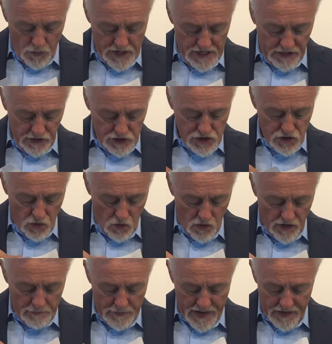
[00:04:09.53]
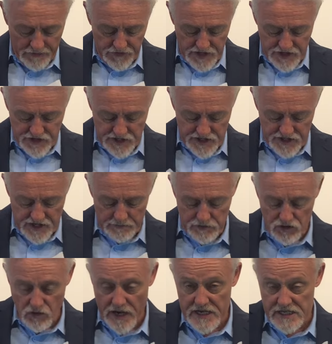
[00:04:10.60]
we're going to talk about this in some
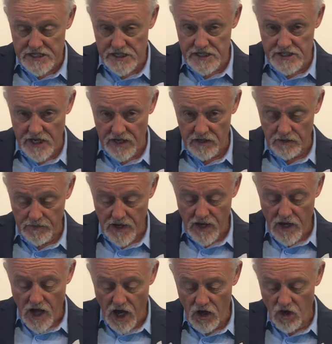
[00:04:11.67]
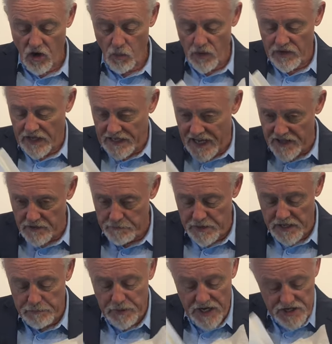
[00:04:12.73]
great detail. Along, we're going to get the
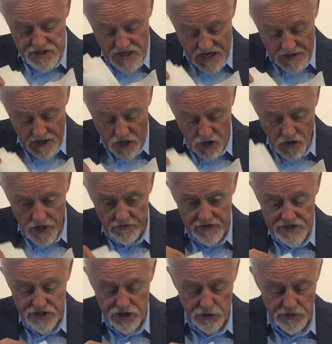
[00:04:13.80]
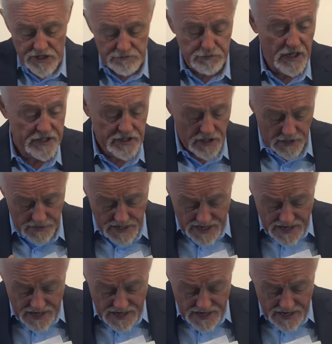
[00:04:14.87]
big picture. And a lot of it's to do with this blood color.